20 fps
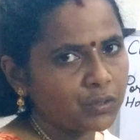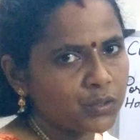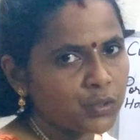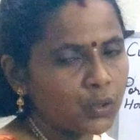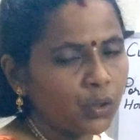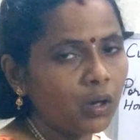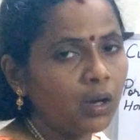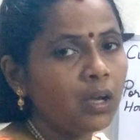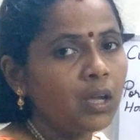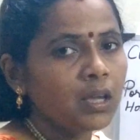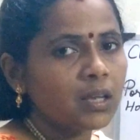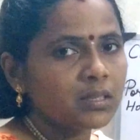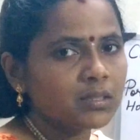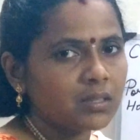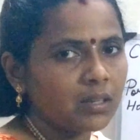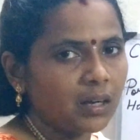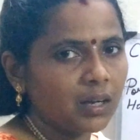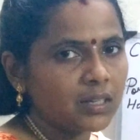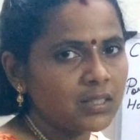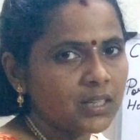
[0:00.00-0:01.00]
So,
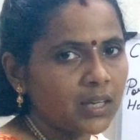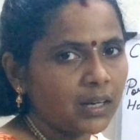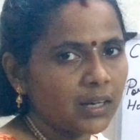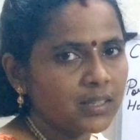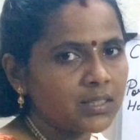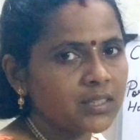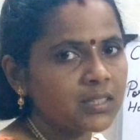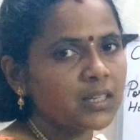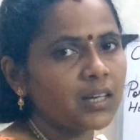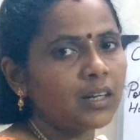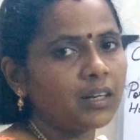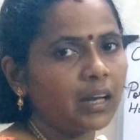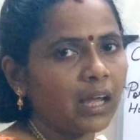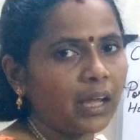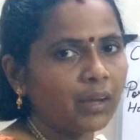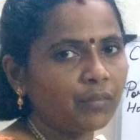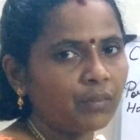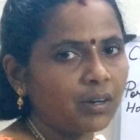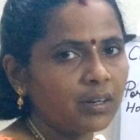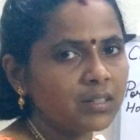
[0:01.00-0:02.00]
surge arrestor
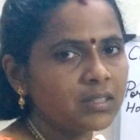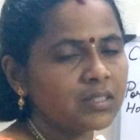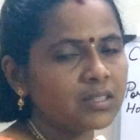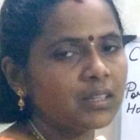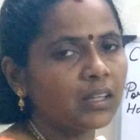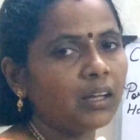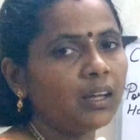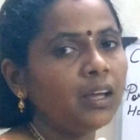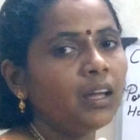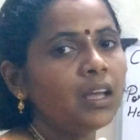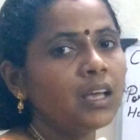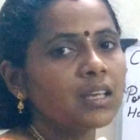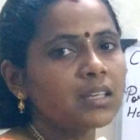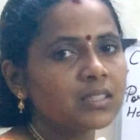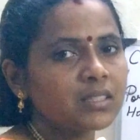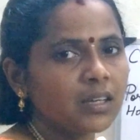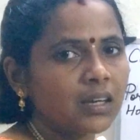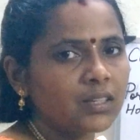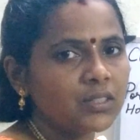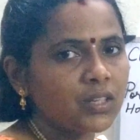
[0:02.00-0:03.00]
diverts the
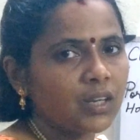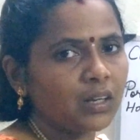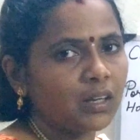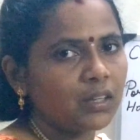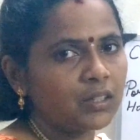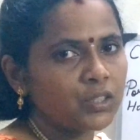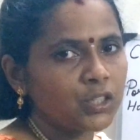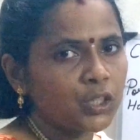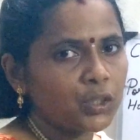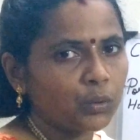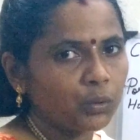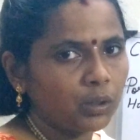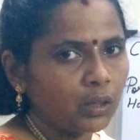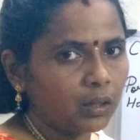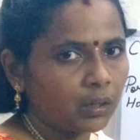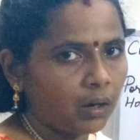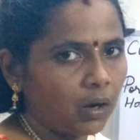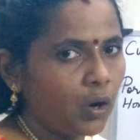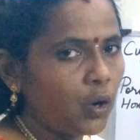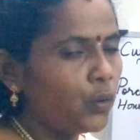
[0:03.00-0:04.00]
surge energy to the
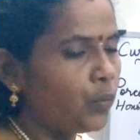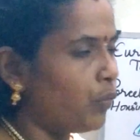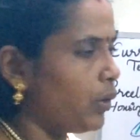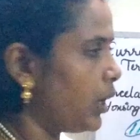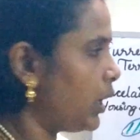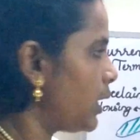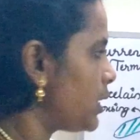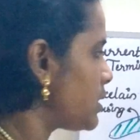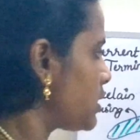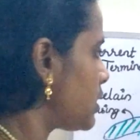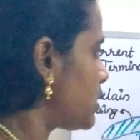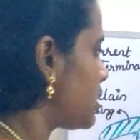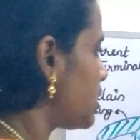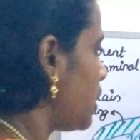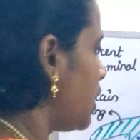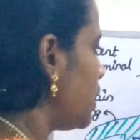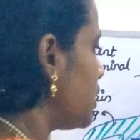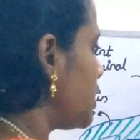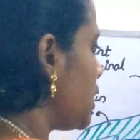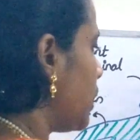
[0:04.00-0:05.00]
ground whereas a
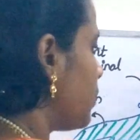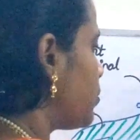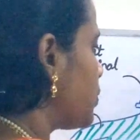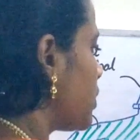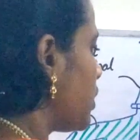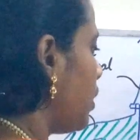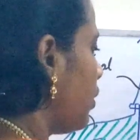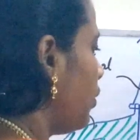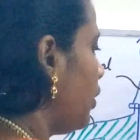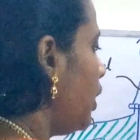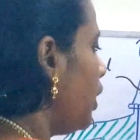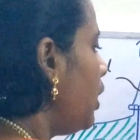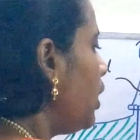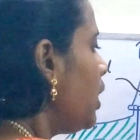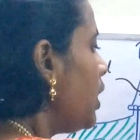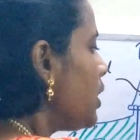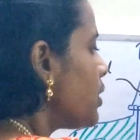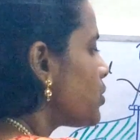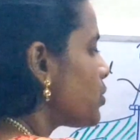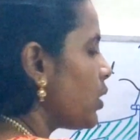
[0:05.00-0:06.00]
surge absorber,
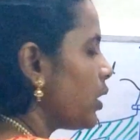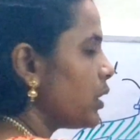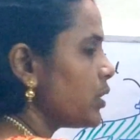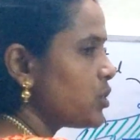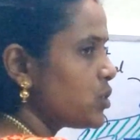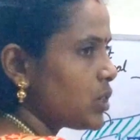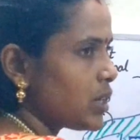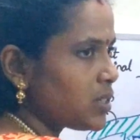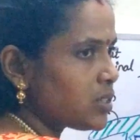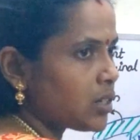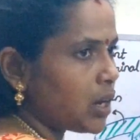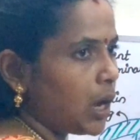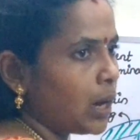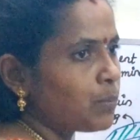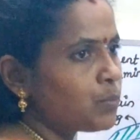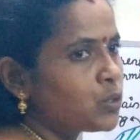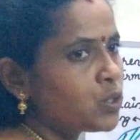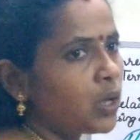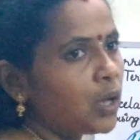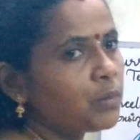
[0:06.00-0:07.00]
so it just
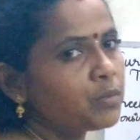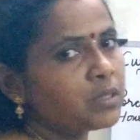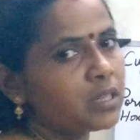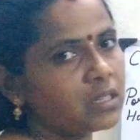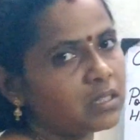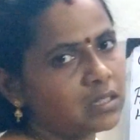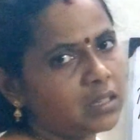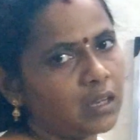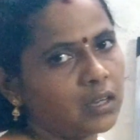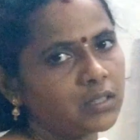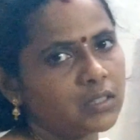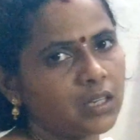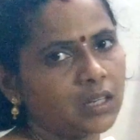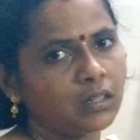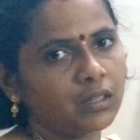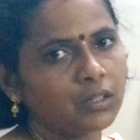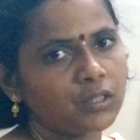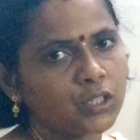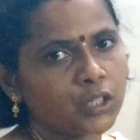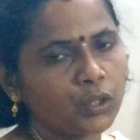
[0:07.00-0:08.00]
absorbs the surge
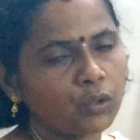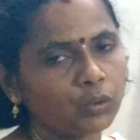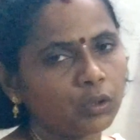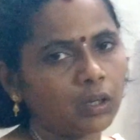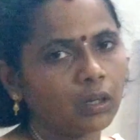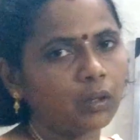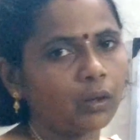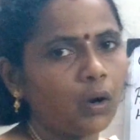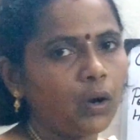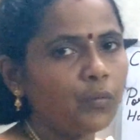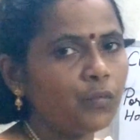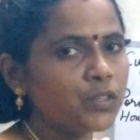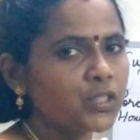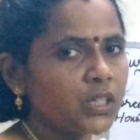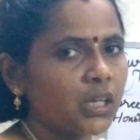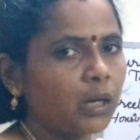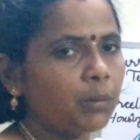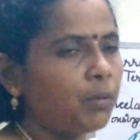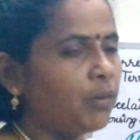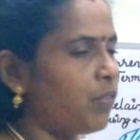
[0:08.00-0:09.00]
energy to the ground
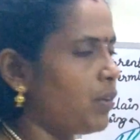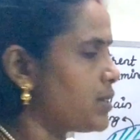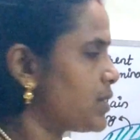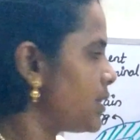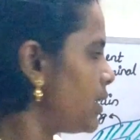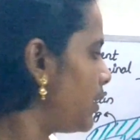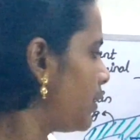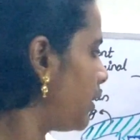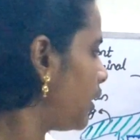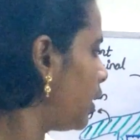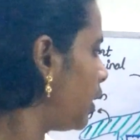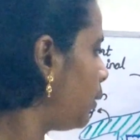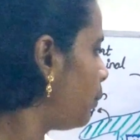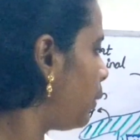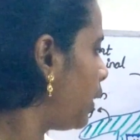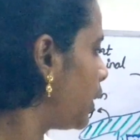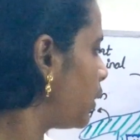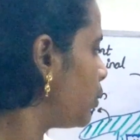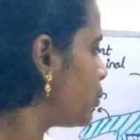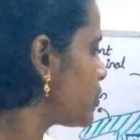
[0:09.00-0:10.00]
which can be facilitated
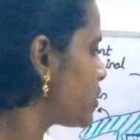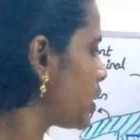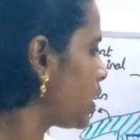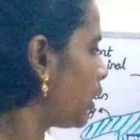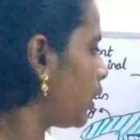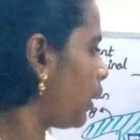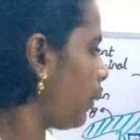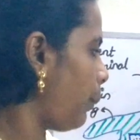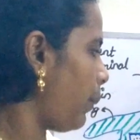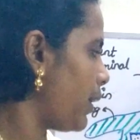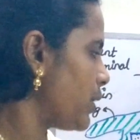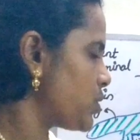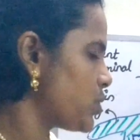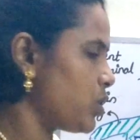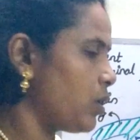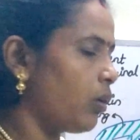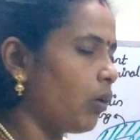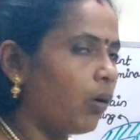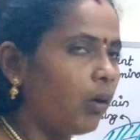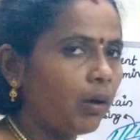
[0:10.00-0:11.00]
by using a
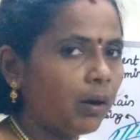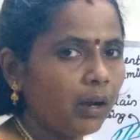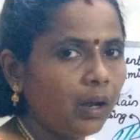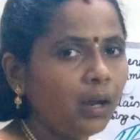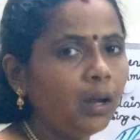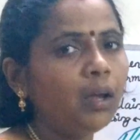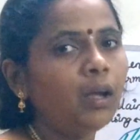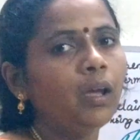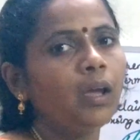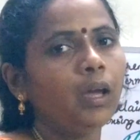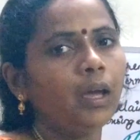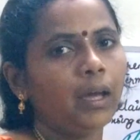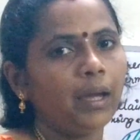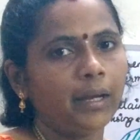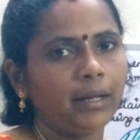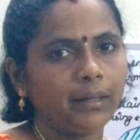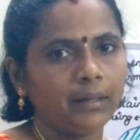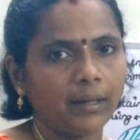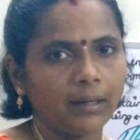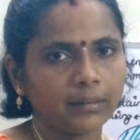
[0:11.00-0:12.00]
capacitor or a
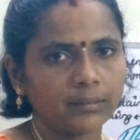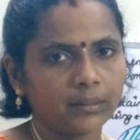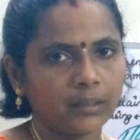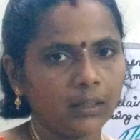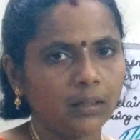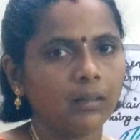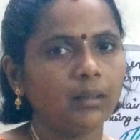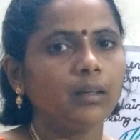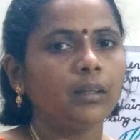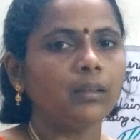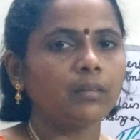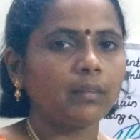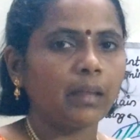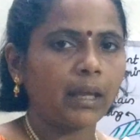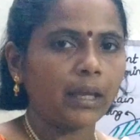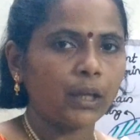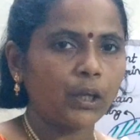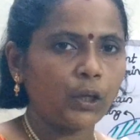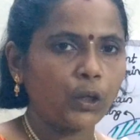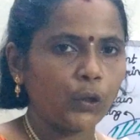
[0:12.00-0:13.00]
inductor.
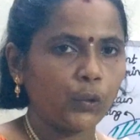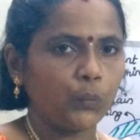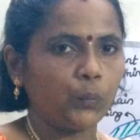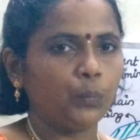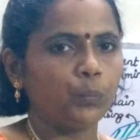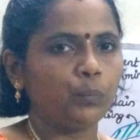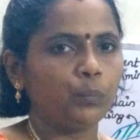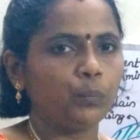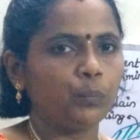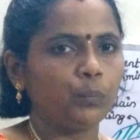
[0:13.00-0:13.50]
Thank you.